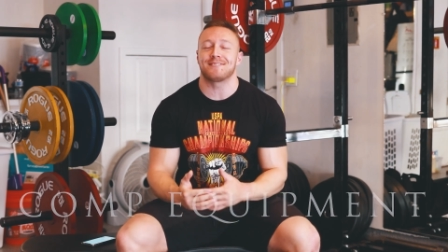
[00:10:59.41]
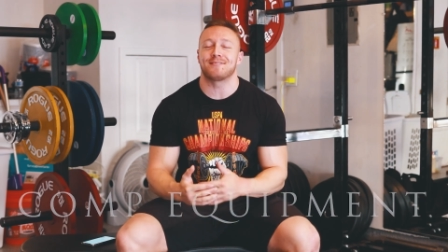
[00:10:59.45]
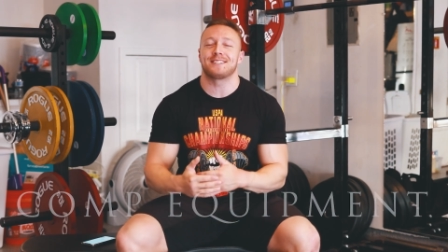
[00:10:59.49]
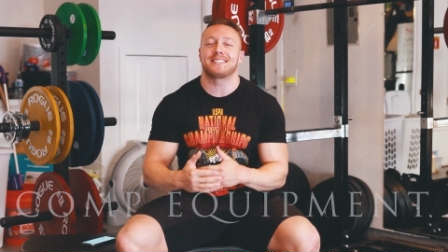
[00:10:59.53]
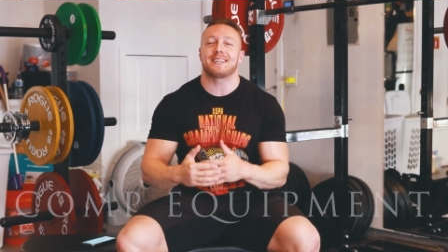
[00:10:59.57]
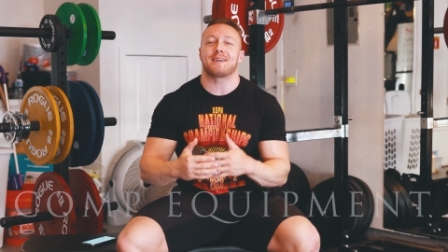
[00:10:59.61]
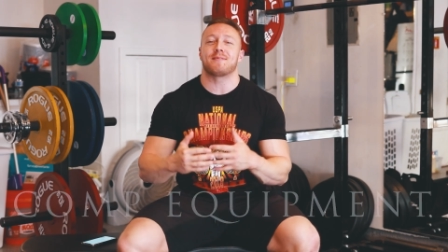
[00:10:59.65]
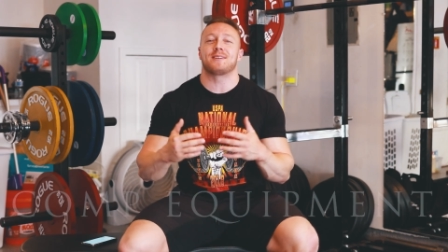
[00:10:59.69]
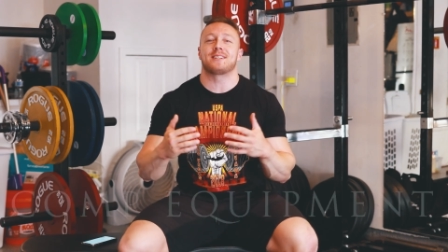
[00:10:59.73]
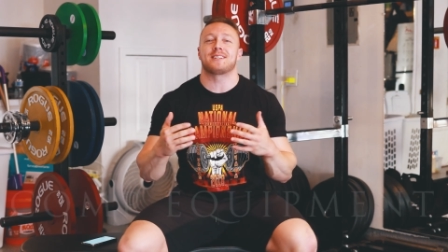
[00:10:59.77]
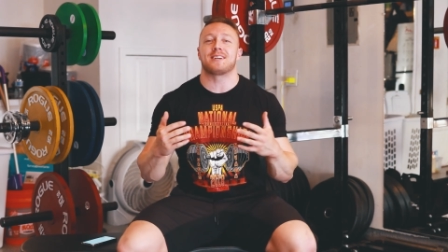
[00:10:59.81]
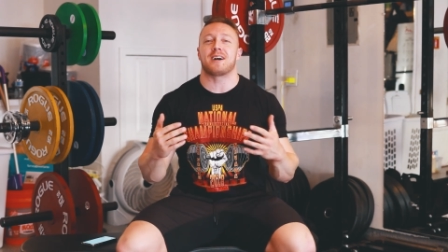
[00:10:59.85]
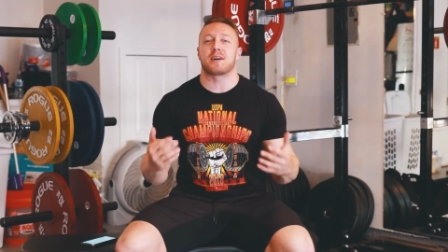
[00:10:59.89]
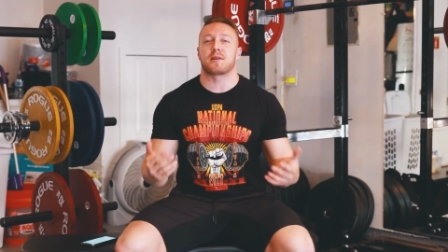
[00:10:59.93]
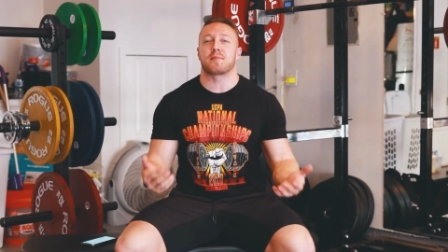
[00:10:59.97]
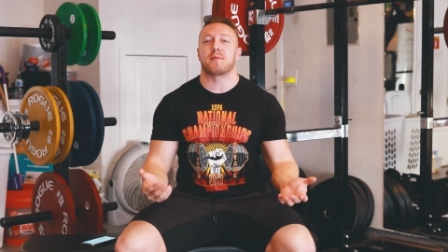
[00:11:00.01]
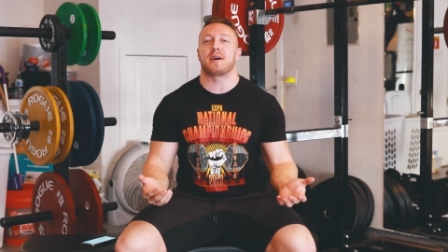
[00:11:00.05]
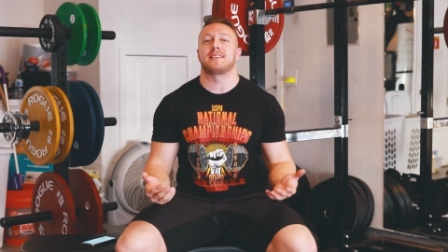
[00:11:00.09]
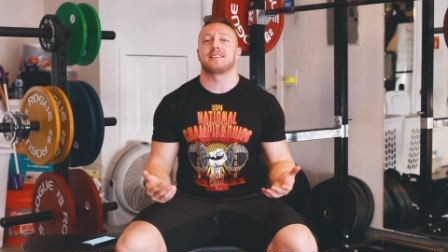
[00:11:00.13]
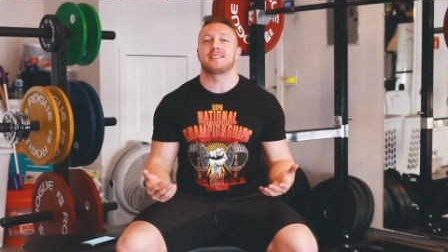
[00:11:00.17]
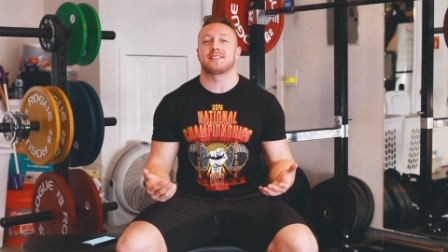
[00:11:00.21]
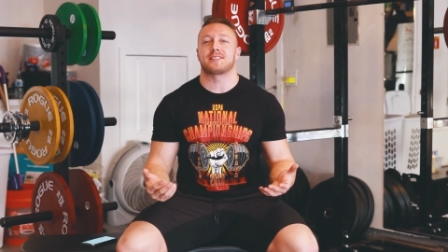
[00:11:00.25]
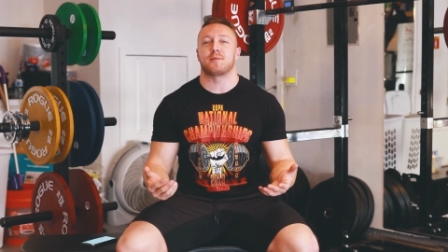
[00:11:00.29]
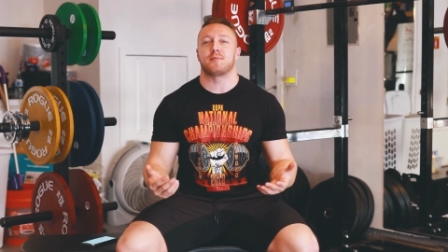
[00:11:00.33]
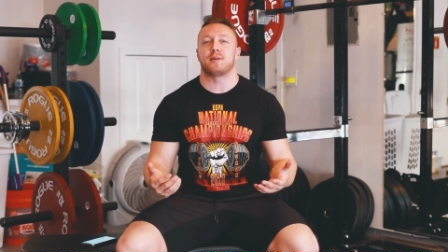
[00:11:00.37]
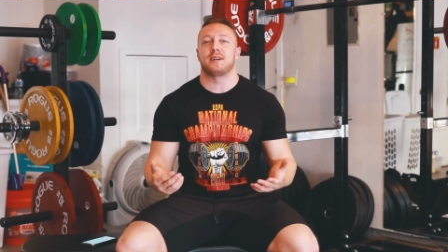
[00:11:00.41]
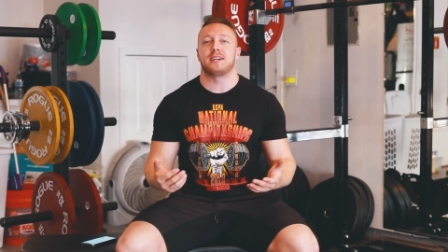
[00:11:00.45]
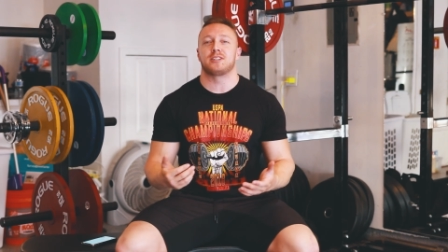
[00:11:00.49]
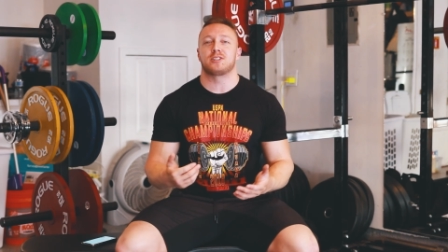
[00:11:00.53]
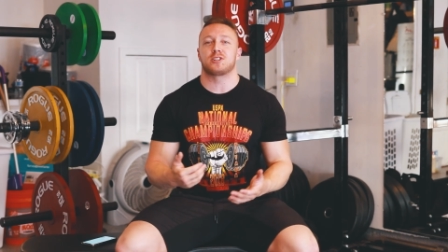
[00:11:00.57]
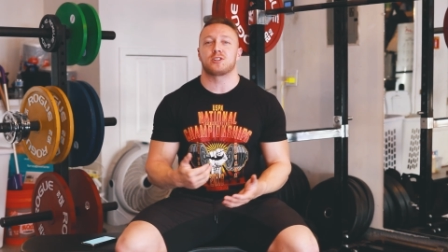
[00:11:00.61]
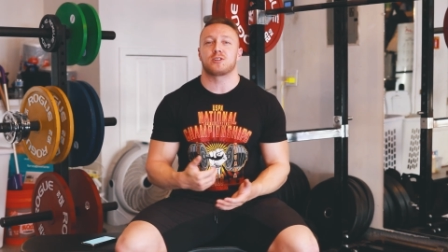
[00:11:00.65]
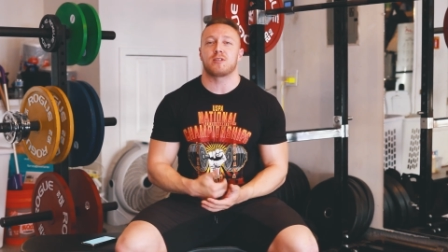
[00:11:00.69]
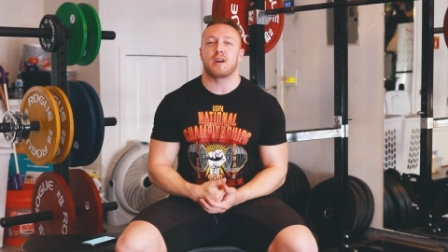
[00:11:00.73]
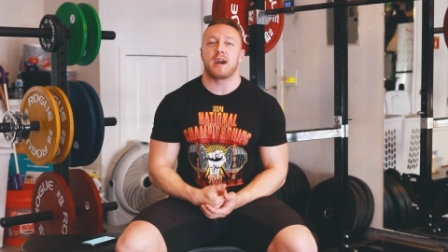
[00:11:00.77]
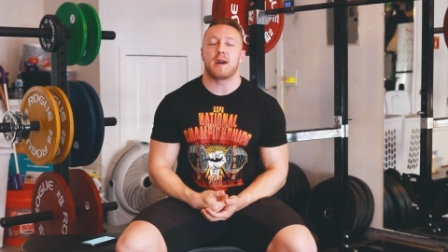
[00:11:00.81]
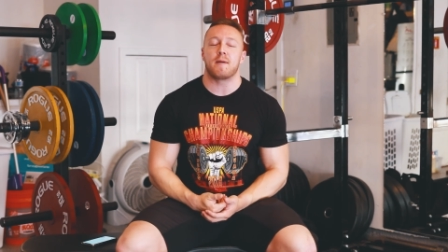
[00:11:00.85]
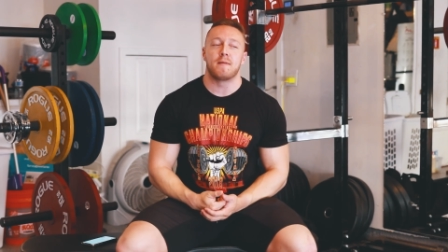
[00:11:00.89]
every time I talk about this on my
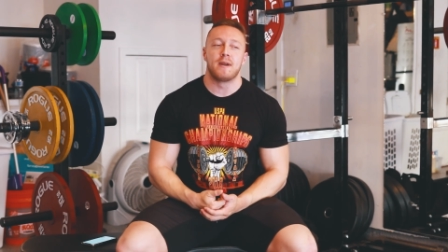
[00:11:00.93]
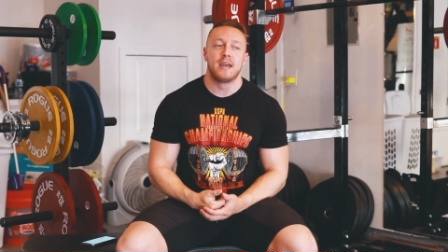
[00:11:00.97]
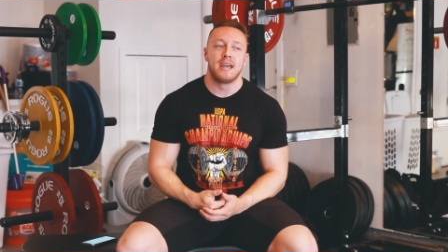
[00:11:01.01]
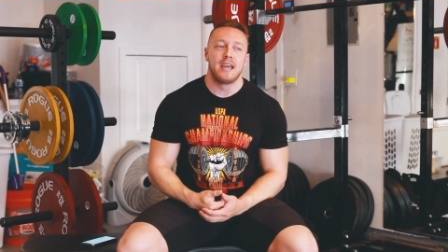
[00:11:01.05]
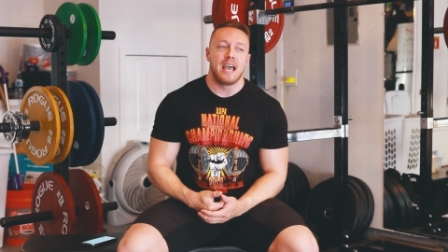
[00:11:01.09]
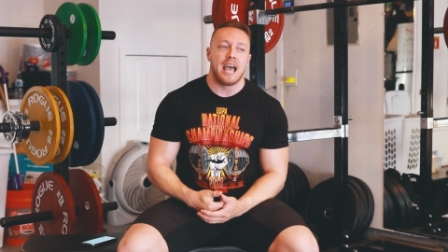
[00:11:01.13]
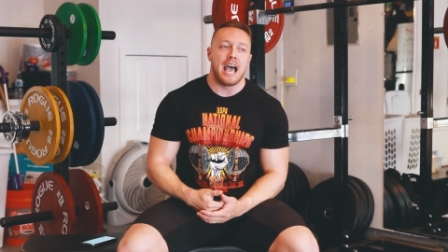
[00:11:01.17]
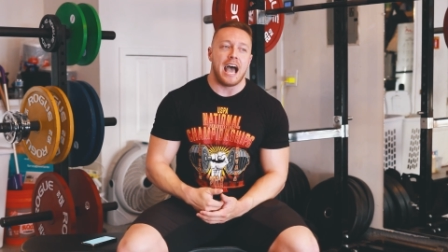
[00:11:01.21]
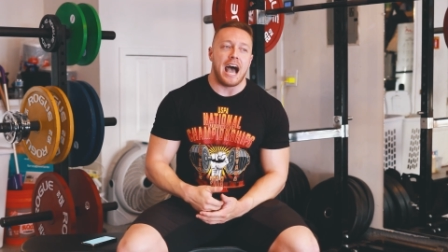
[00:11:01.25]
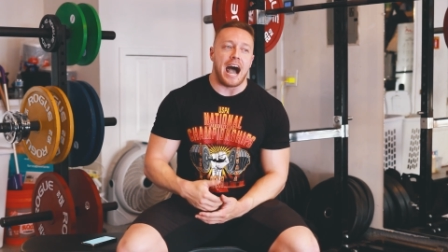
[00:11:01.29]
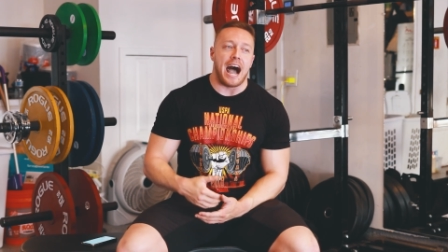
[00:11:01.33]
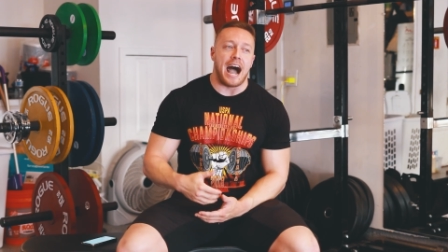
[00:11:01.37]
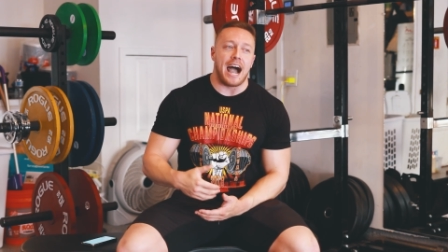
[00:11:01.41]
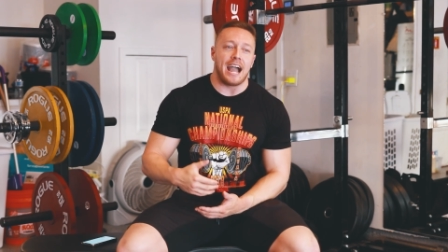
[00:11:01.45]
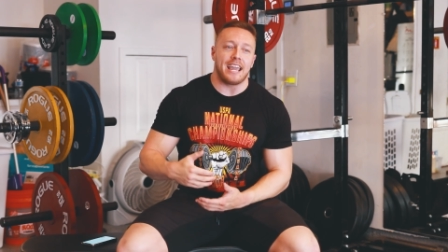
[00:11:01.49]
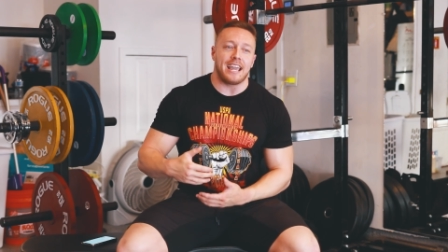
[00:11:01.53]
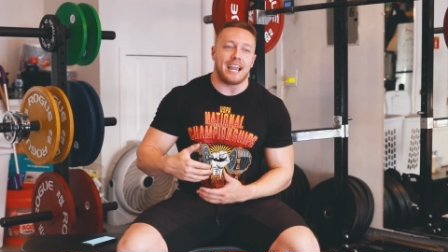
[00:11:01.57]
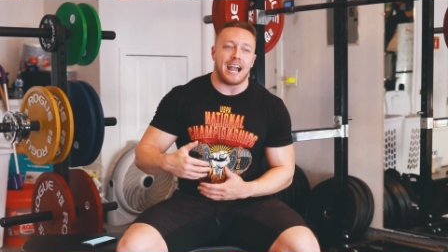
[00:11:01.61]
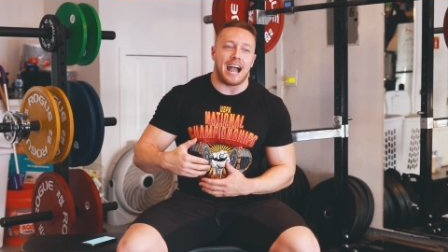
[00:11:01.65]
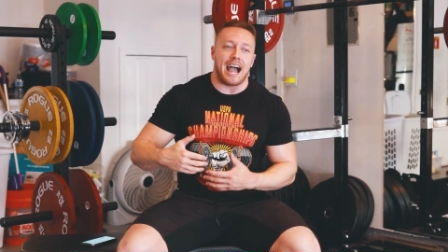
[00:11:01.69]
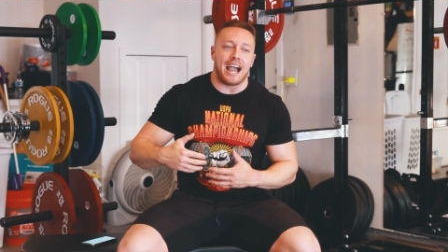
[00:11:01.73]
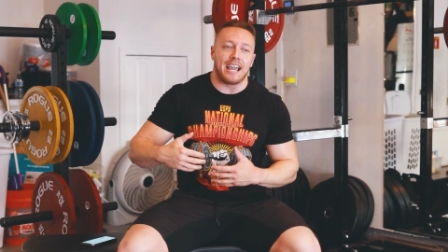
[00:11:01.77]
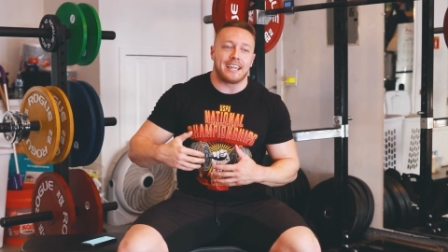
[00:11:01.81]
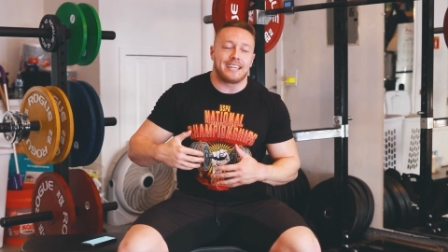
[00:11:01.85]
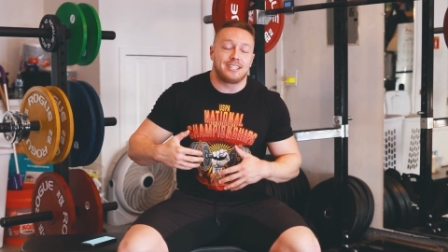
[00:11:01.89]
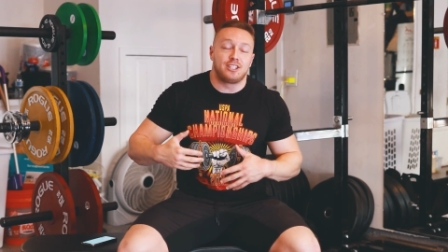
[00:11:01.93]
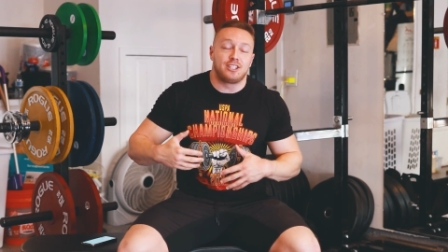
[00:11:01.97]
Instagram. I, I